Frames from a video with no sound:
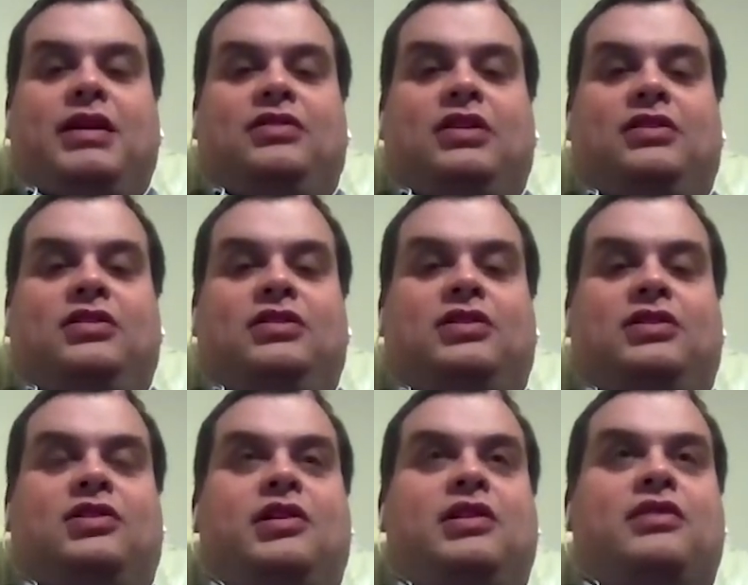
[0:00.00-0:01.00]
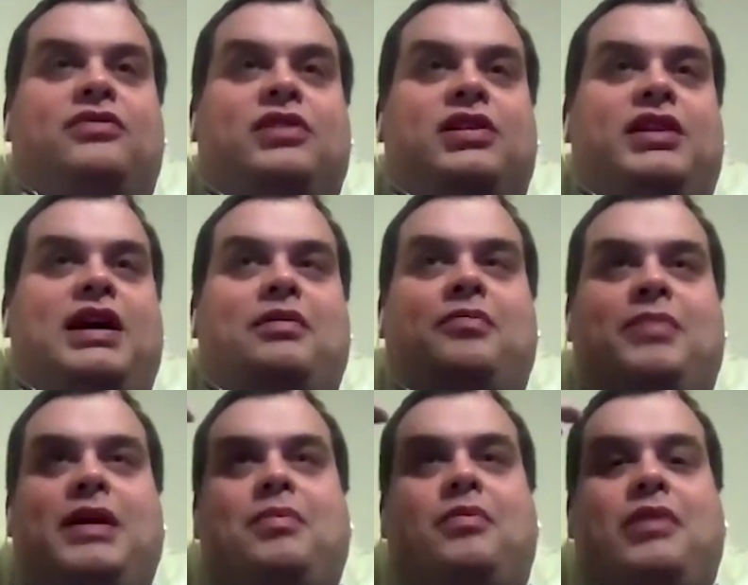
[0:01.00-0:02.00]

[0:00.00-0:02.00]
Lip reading: it's good to just kind of connect with people